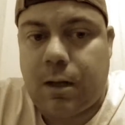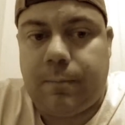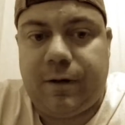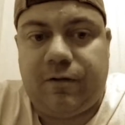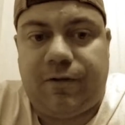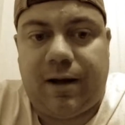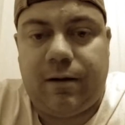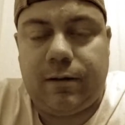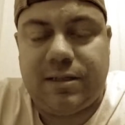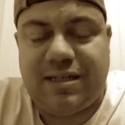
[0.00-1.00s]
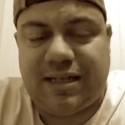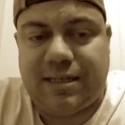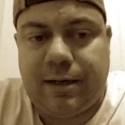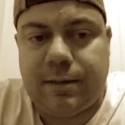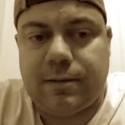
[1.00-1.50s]
I pitch 6
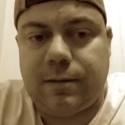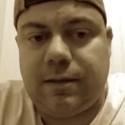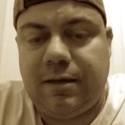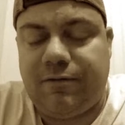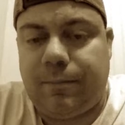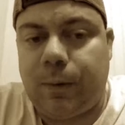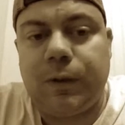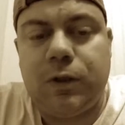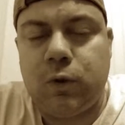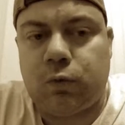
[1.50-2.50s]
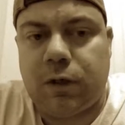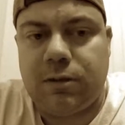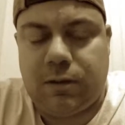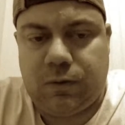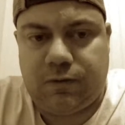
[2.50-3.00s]
innings, give up only 2 runs
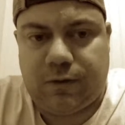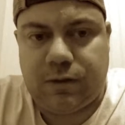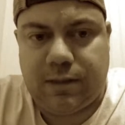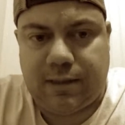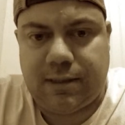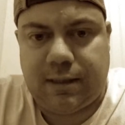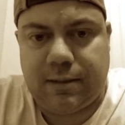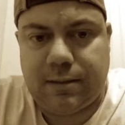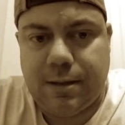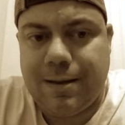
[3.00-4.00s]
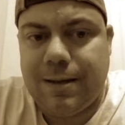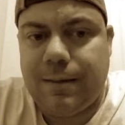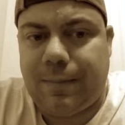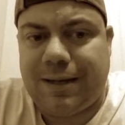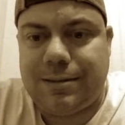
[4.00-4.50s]
in those first 6 innings.
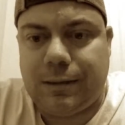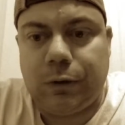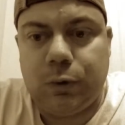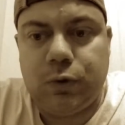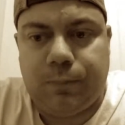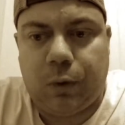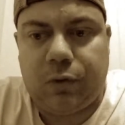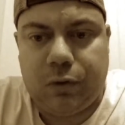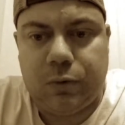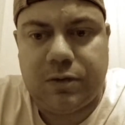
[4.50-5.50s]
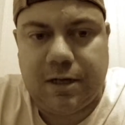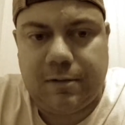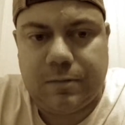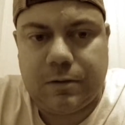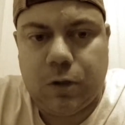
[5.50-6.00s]
But I still lose both those
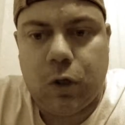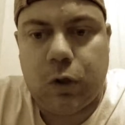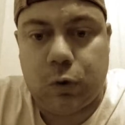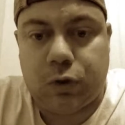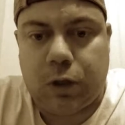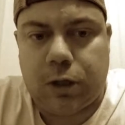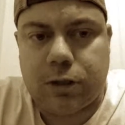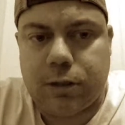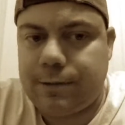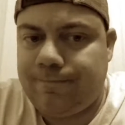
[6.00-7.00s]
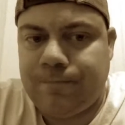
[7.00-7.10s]
games. Those losses